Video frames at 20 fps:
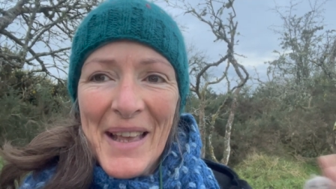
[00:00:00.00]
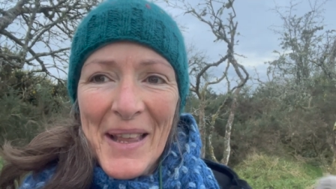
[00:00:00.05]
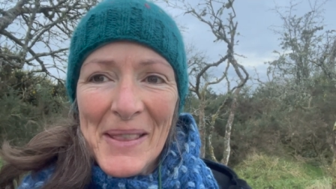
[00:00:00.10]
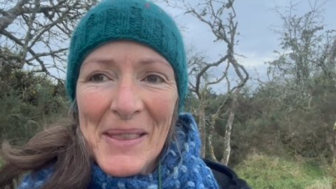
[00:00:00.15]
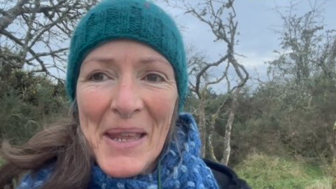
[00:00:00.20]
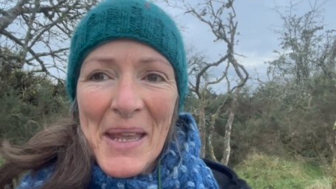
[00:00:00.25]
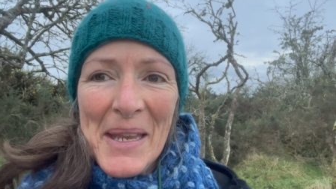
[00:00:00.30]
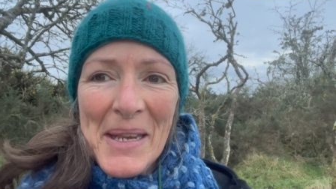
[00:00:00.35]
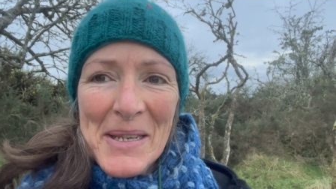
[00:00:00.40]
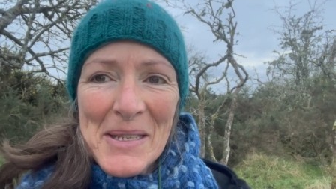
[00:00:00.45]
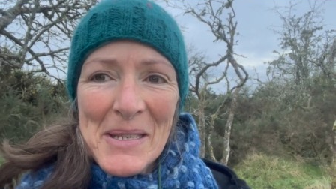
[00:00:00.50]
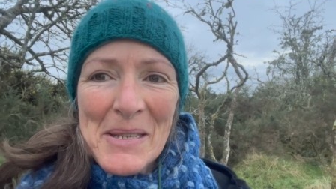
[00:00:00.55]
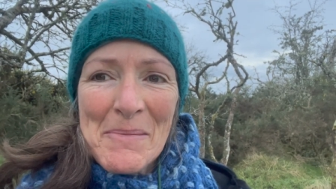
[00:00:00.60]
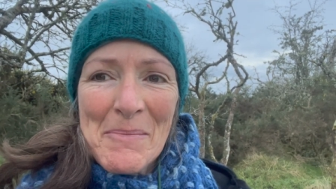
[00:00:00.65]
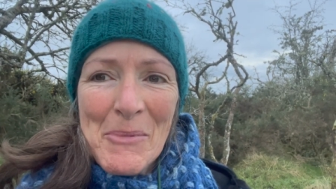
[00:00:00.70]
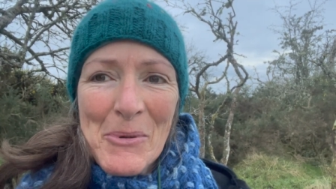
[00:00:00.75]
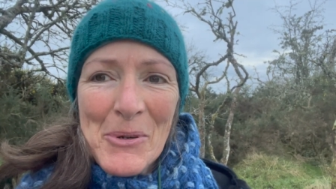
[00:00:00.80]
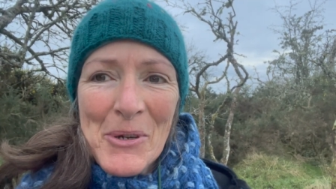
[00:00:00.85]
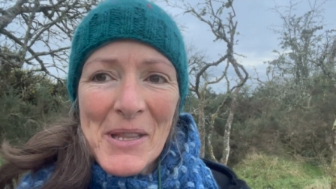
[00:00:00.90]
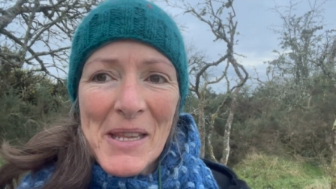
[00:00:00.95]
aligned and
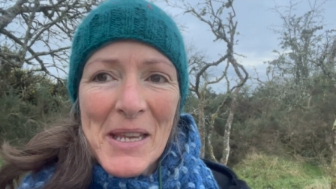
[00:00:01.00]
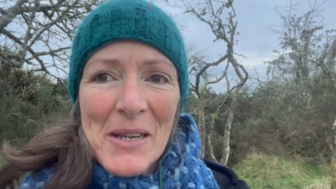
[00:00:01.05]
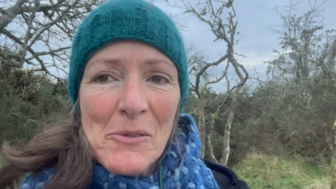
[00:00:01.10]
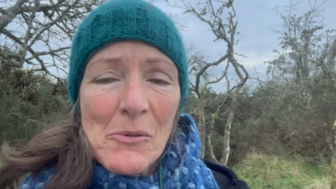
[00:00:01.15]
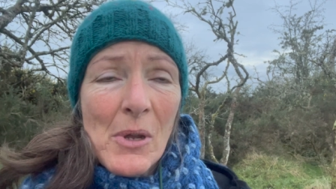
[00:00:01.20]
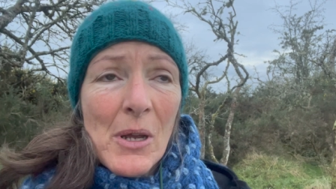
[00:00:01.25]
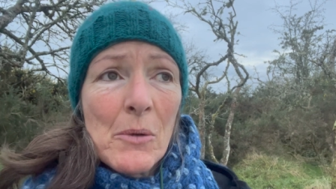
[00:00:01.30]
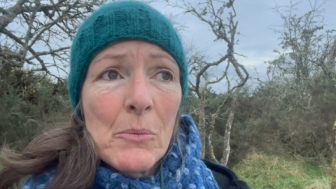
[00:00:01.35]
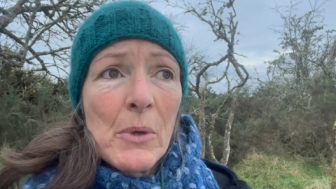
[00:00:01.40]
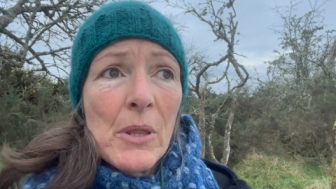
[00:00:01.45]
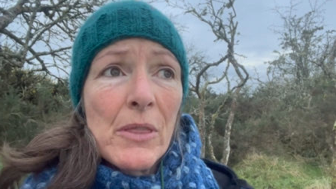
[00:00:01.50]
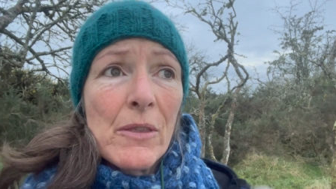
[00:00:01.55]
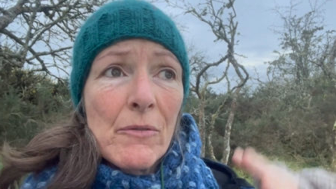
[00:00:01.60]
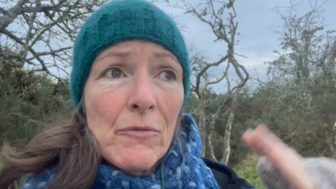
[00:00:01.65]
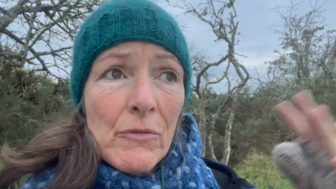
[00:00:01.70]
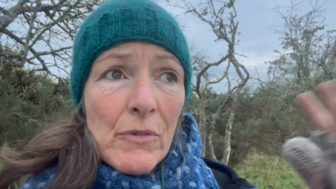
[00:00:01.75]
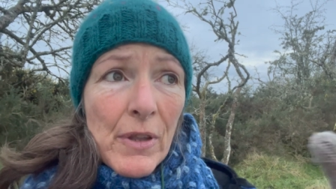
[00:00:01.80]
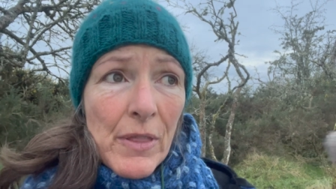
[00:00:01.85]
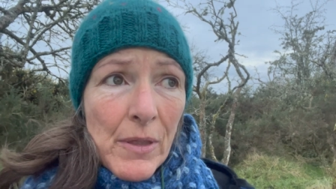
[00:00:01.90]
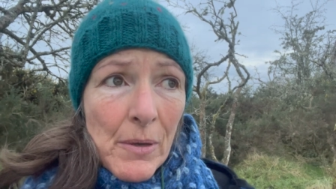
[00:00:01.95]
more aligned we are with the
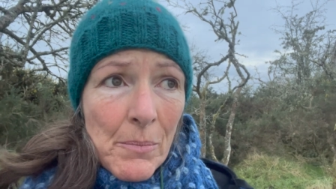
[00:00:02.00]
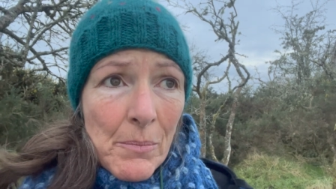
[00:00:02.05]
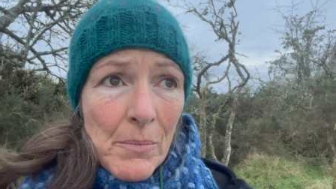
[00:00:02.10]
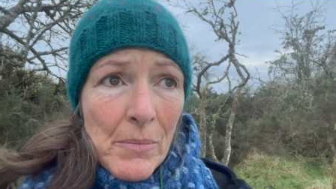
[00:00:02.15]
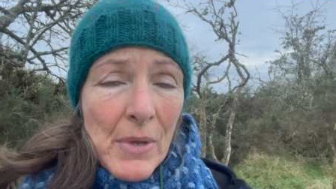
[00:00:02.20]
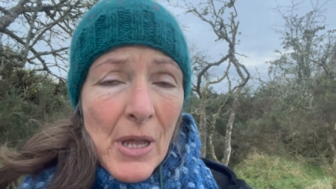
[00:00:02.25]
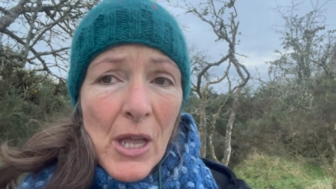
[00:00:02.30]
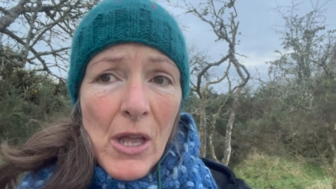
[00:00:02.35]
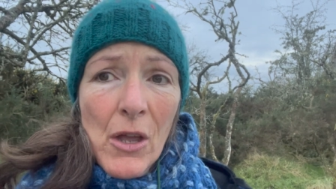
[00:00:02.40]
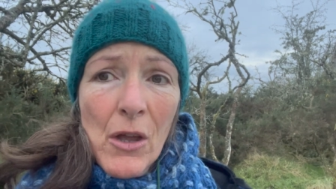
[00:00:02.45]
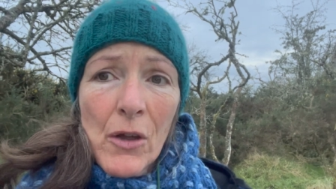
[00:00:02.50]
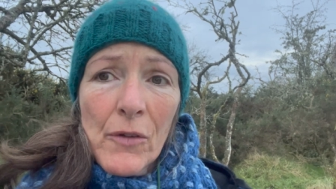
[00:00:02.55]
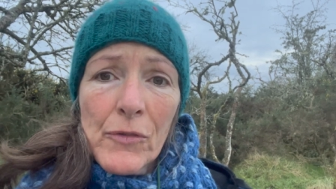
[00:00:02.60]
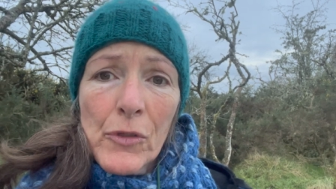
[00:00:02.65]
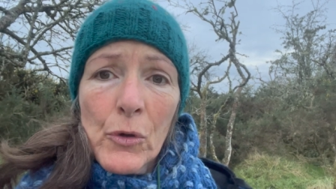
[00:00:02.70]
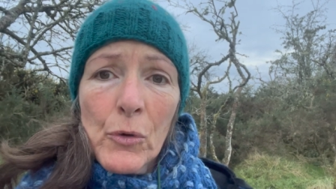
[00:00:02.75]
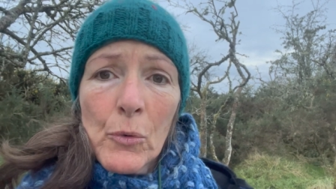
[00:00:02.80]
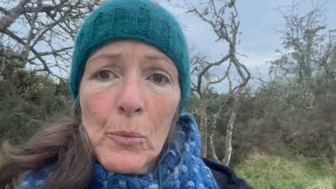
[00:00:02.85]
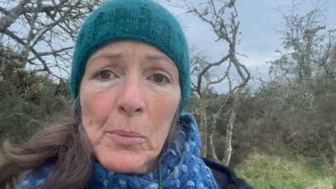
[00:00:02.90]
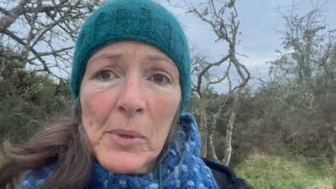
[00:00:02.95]
rhythm of
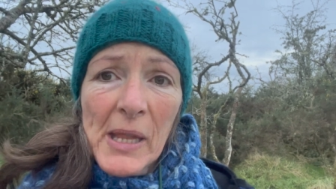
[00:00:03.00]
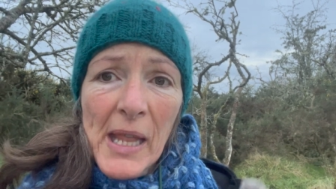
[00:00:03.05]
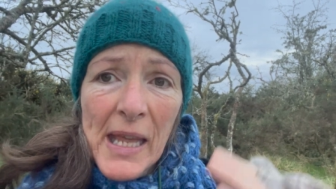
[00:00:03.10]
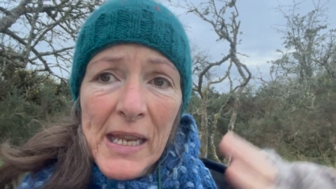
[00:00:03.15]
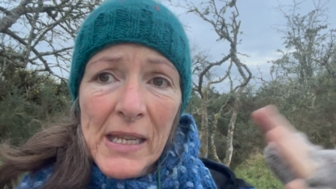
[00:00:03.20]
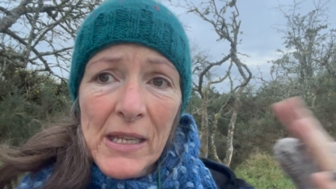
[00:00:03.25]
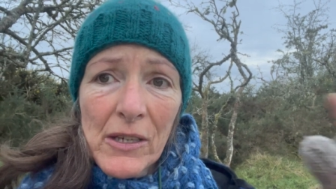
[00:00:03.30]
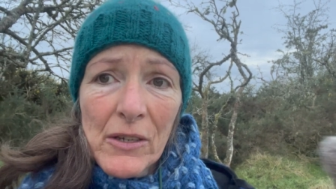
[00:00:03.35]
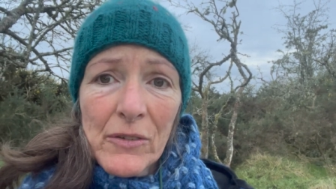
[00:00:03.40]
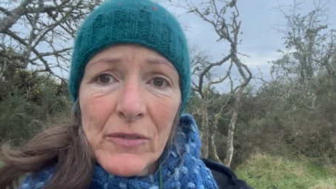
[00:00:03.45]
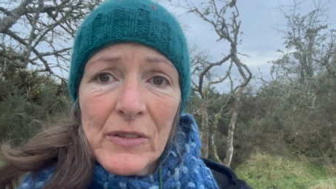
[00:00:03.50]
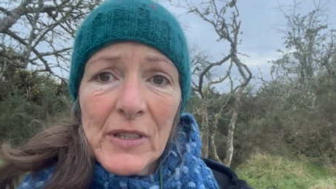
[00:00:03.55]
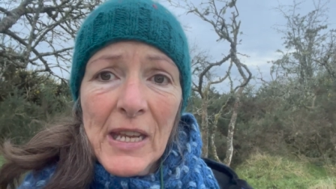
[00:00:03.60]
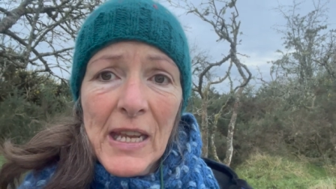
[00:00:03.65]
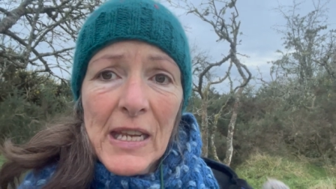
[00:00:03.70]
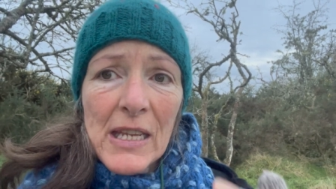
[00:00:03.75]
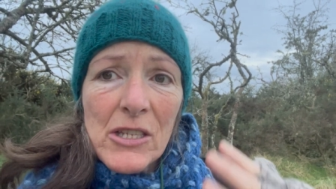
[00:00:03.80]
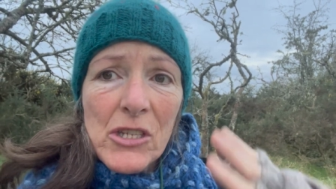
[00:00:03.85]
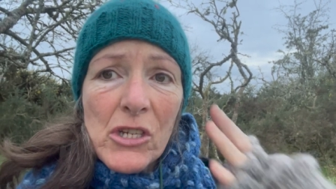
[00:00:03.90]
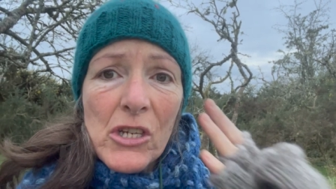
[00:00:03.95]
the whole planet of
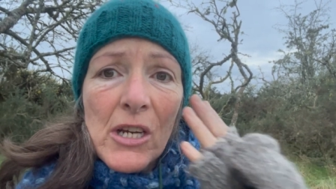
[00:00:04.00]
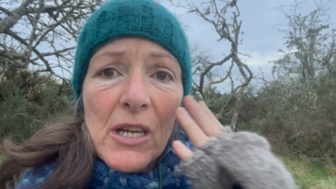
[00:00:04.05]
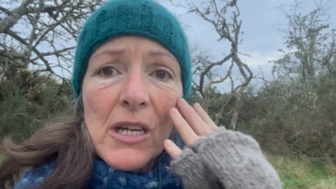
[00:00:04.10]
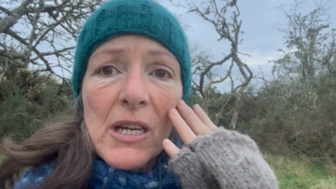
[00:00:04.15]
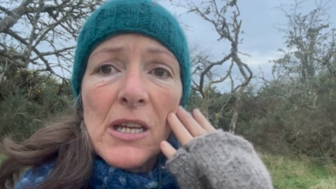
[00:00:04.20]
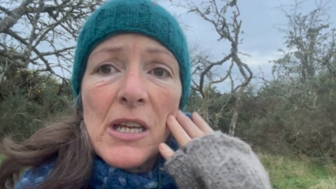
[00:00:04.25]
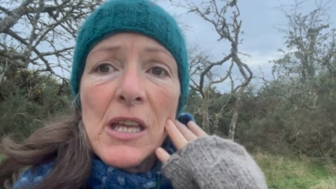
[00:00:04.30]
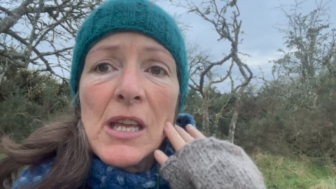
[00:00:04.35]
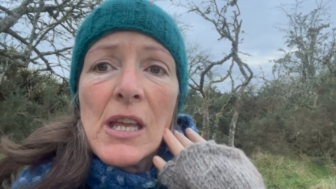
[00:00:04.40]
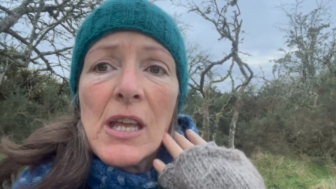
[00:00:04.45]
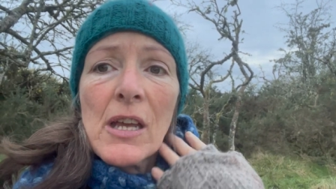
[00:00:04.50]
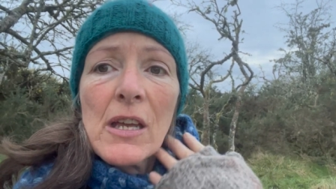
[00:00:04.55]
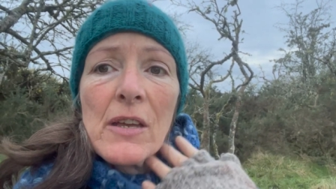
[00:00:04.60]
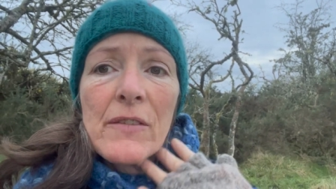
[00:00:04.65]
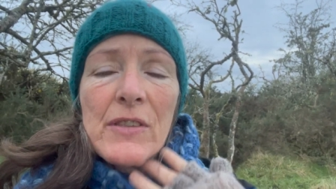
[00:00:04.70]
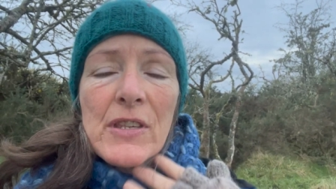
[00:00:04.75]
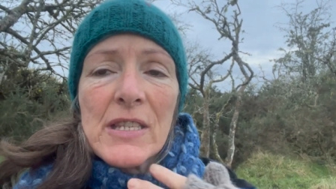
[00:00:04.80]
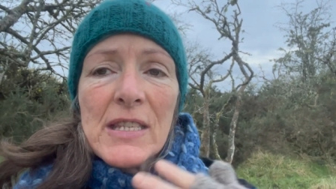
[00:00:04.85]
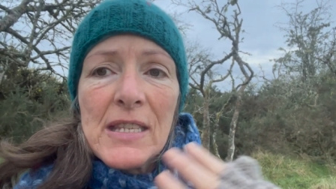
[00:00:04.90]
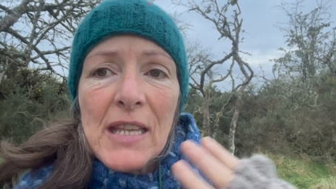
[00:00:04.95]
nature
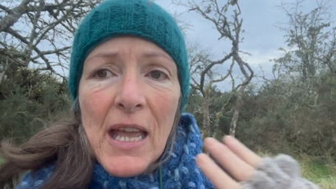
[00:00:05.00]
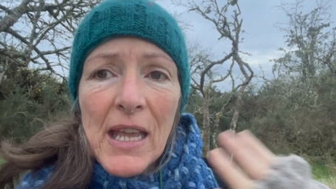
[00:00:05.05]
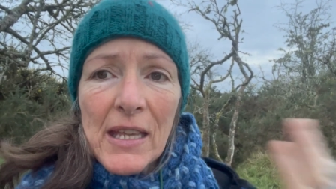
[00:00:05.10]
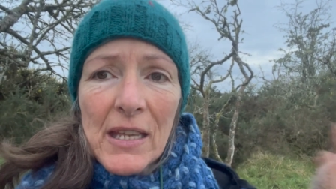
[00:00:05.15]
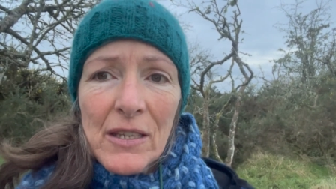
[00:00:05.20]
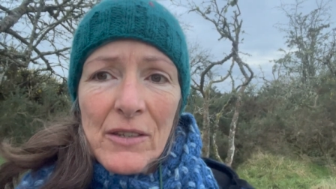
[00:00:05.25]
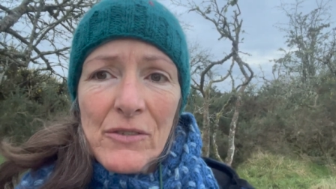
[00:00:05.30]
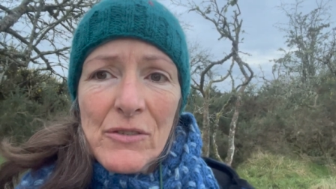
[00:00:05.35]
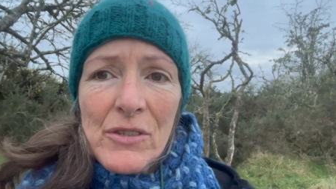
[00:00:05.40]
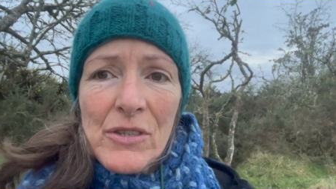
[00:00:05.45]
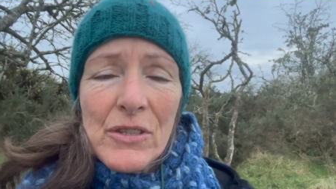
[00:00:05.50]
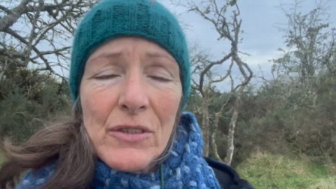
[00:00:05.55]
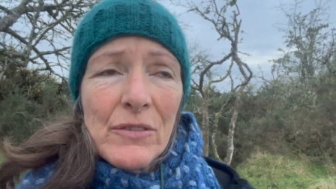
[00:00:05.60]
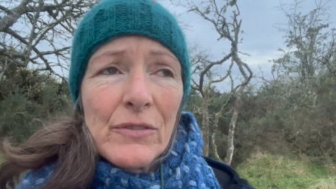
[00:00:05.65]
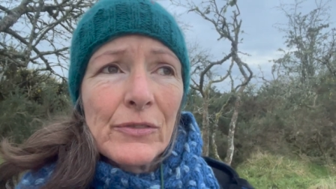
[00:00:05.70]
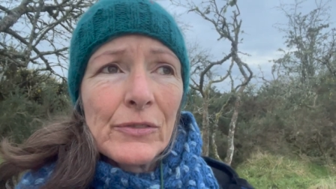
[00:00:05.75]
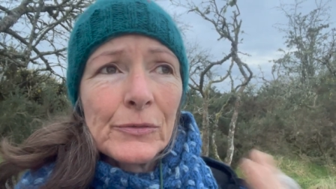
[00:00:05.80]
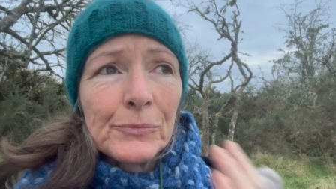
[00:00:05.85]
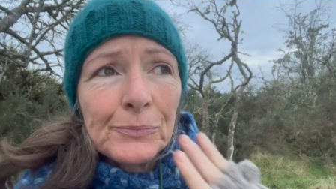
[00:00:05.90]
of the cycles of